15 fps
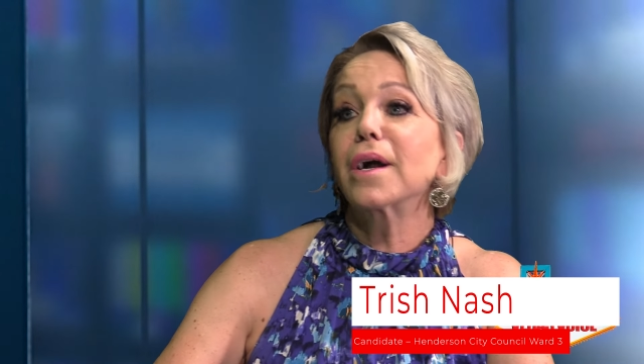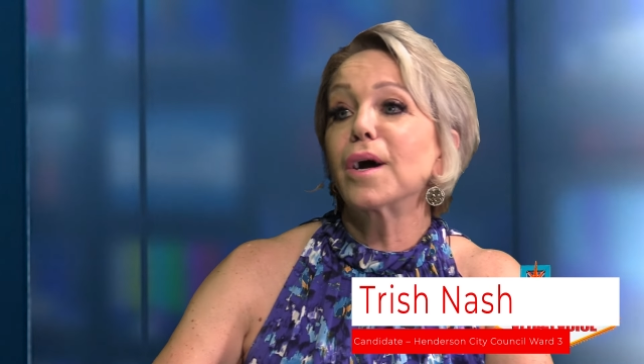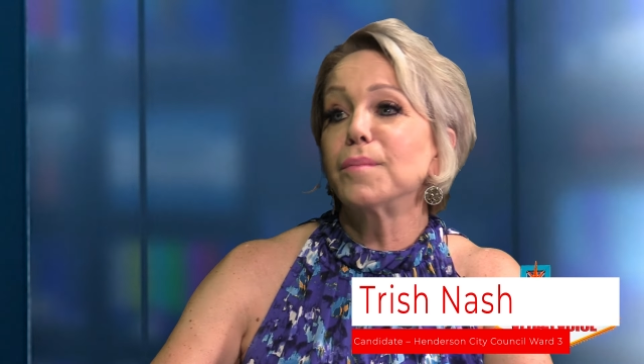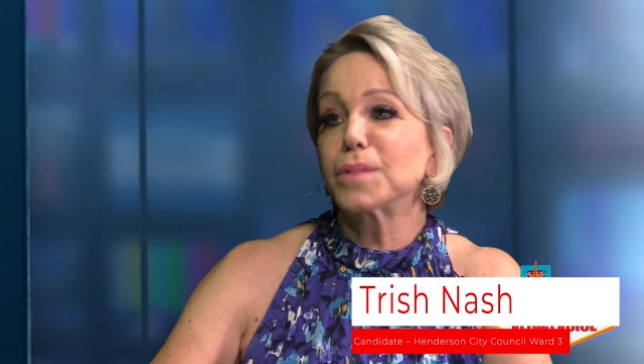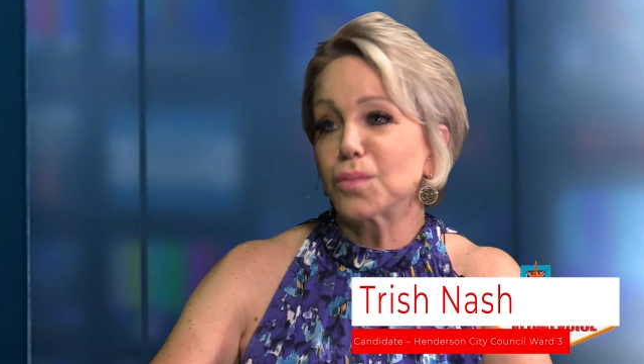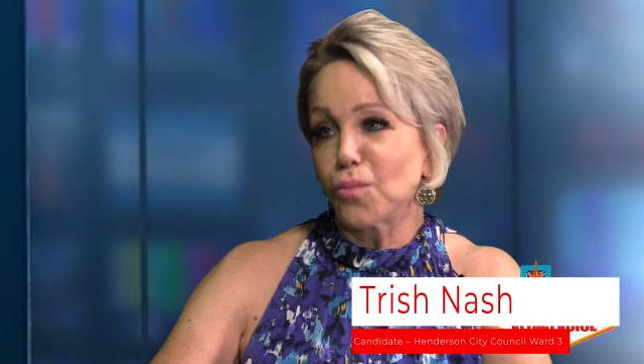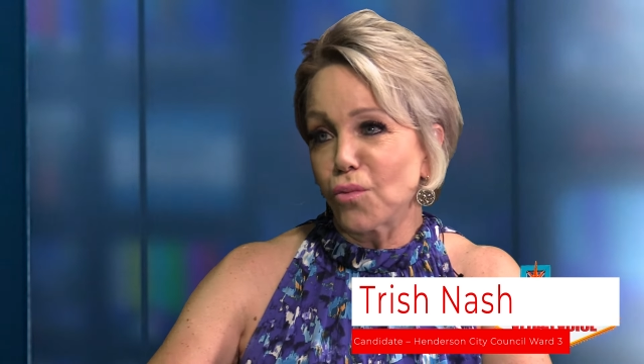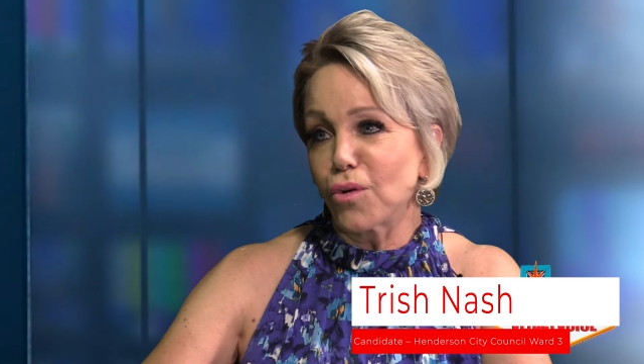
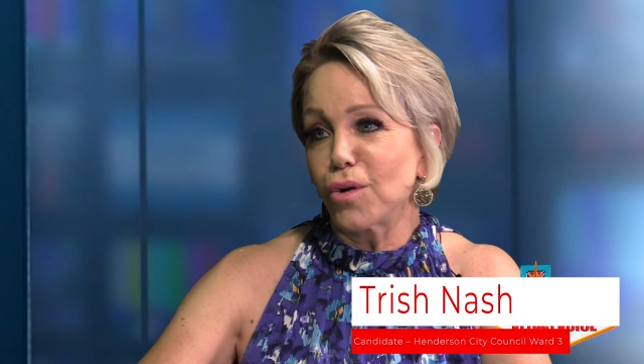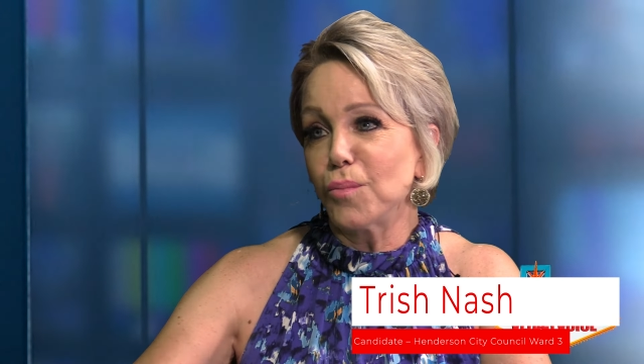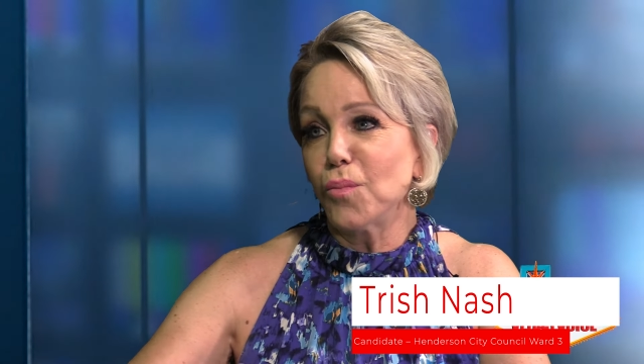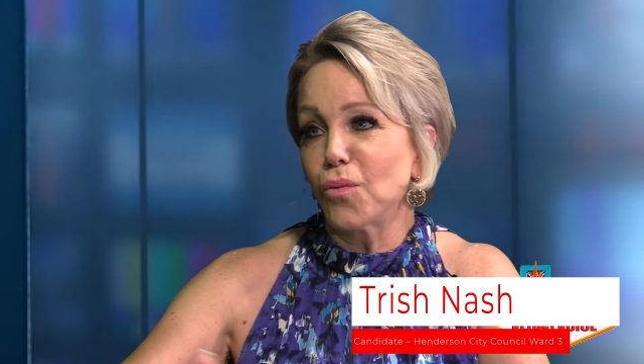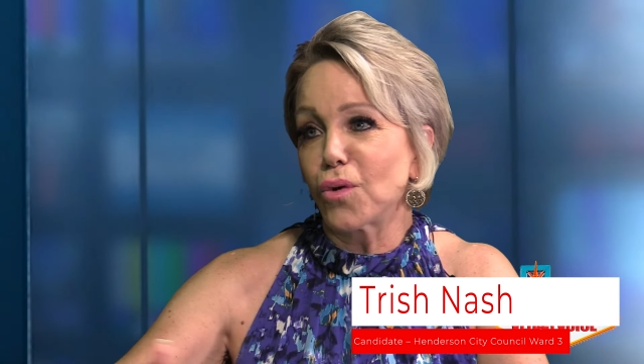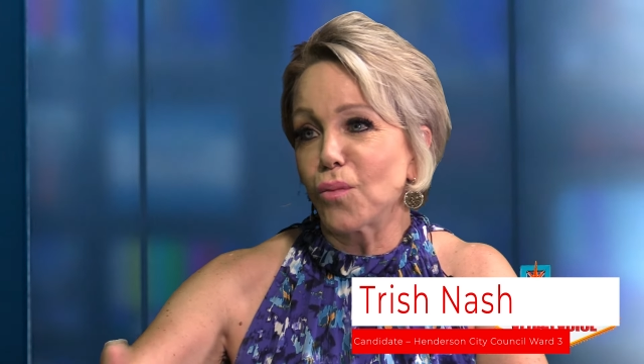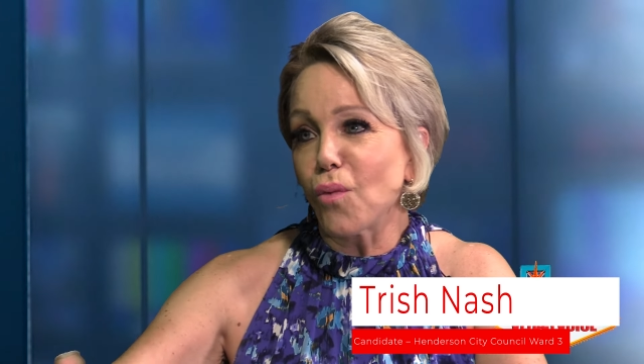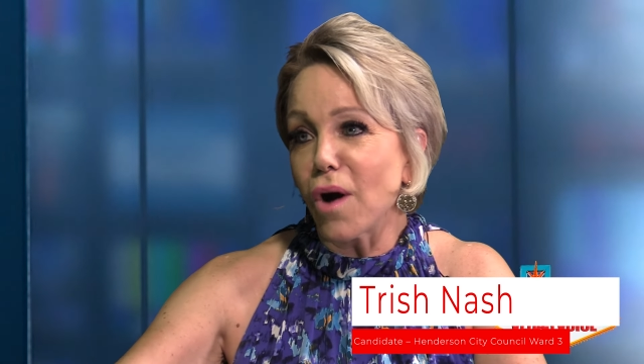comes more
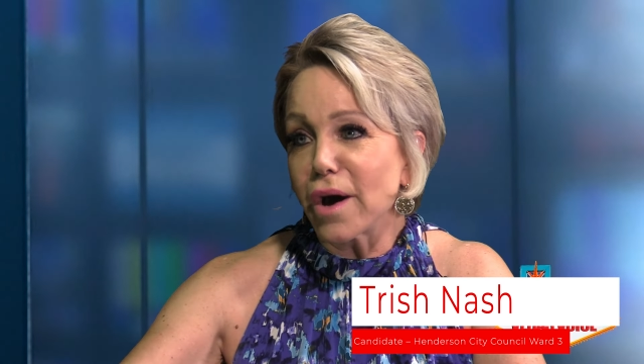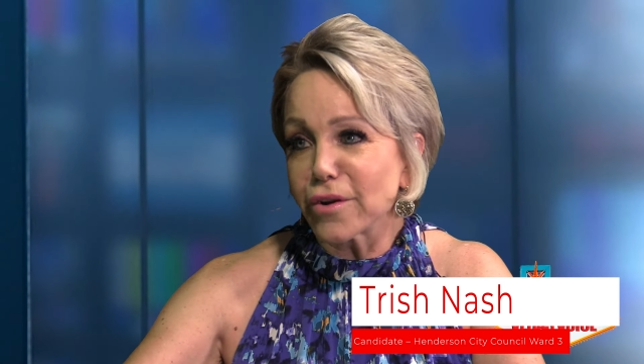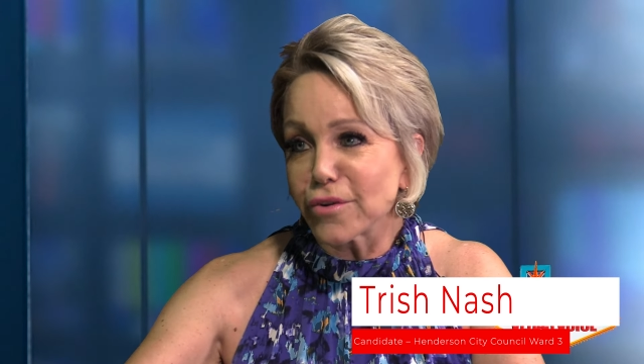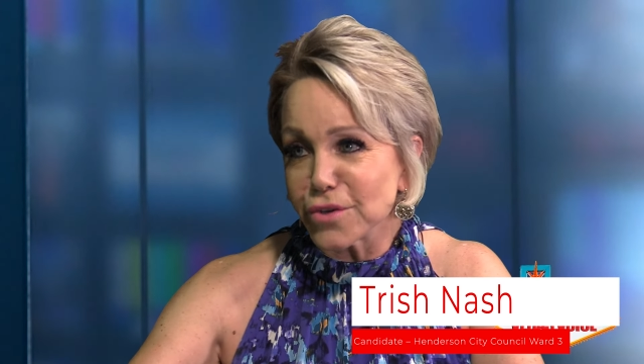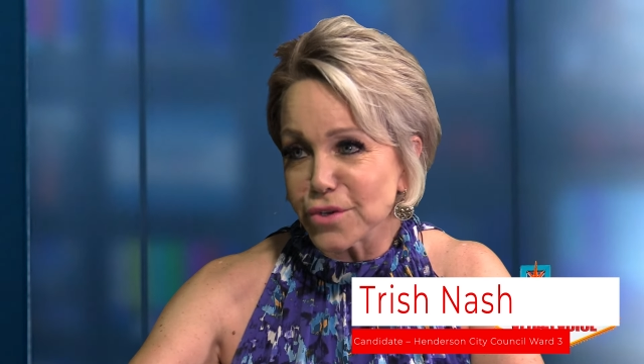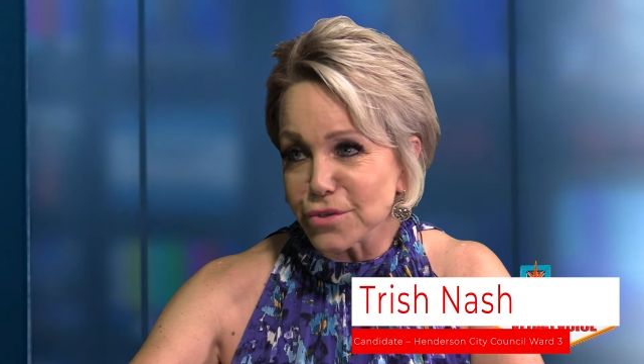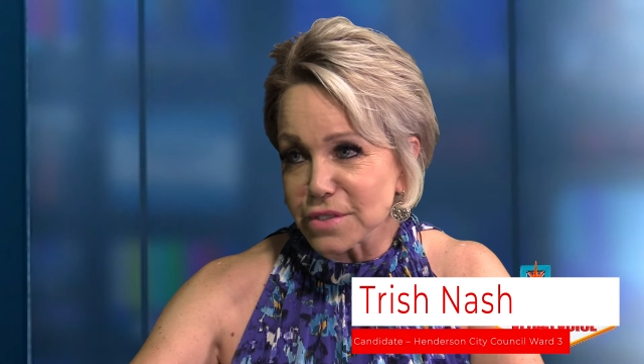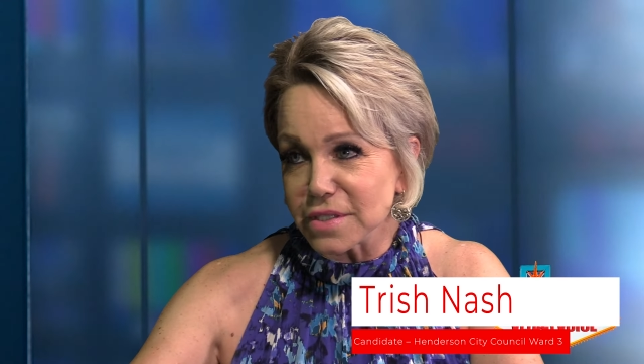
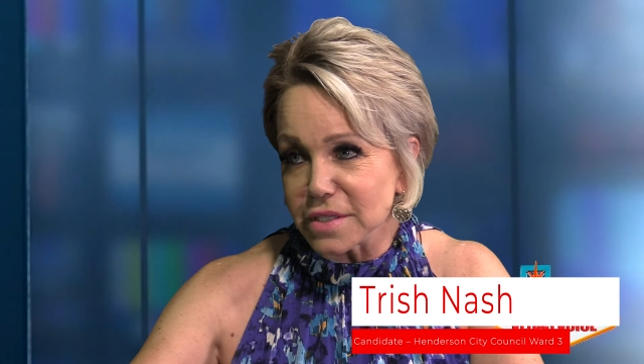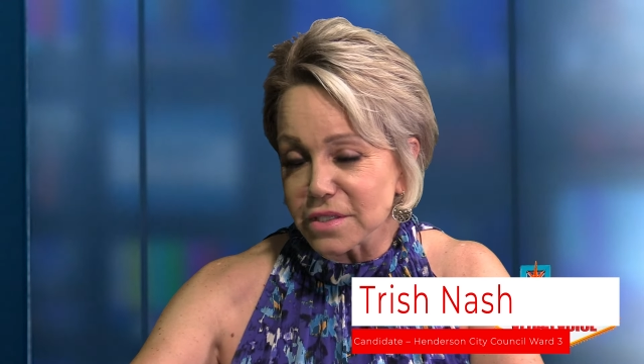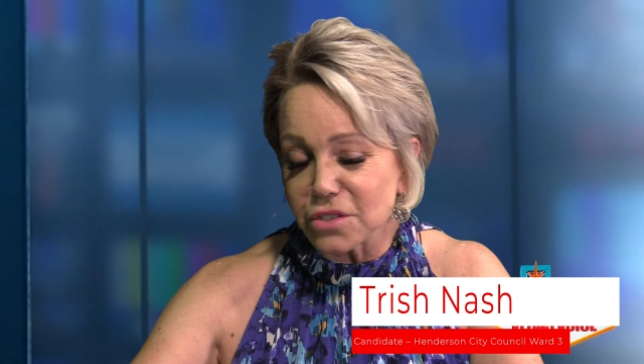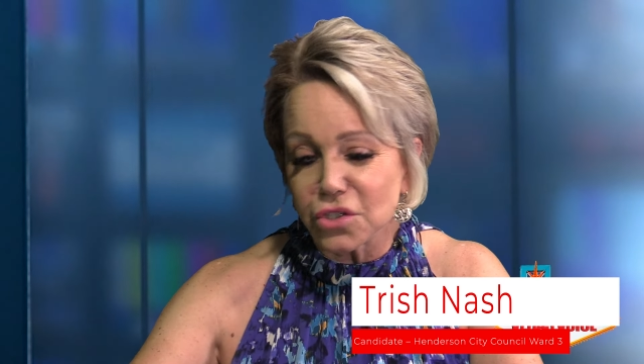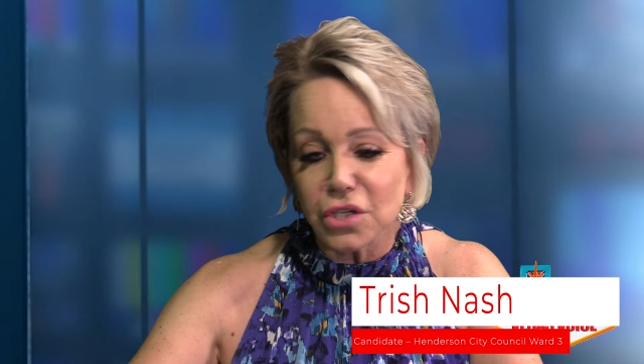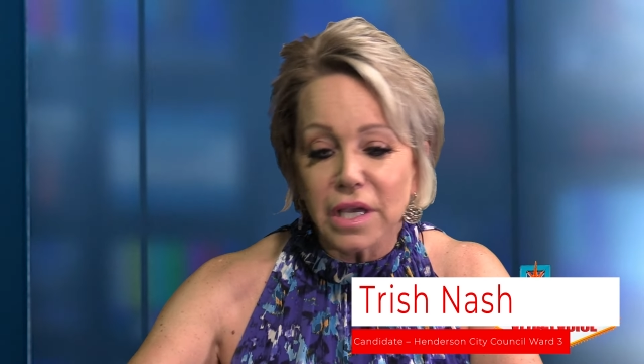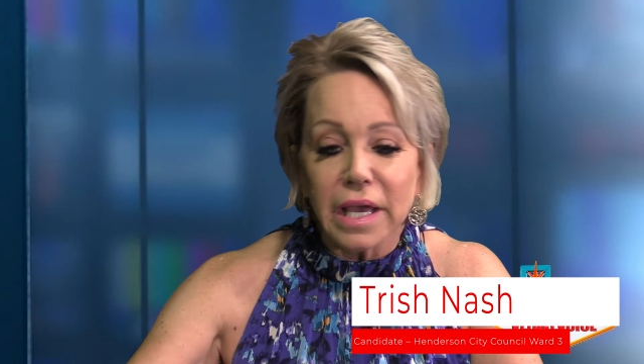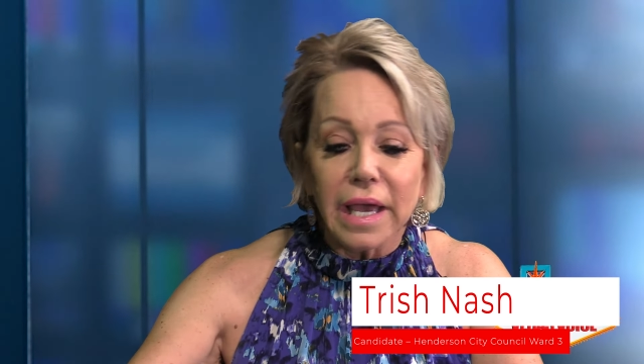water
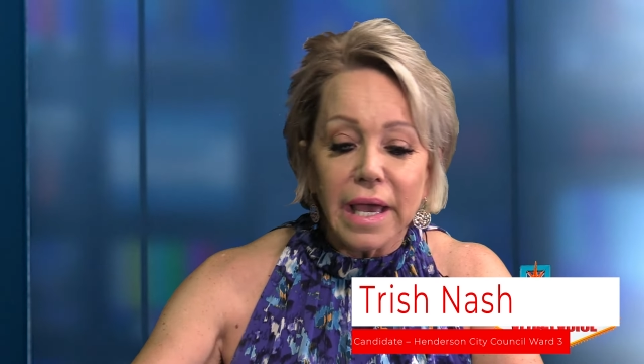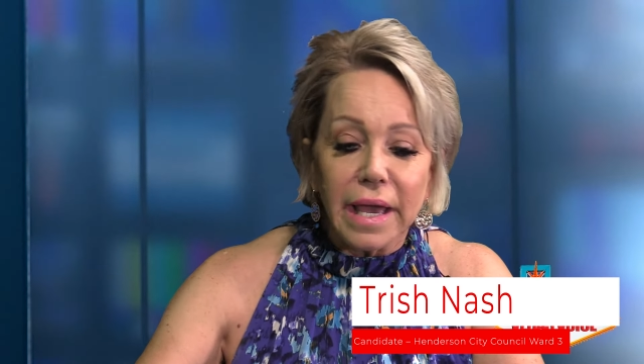usage.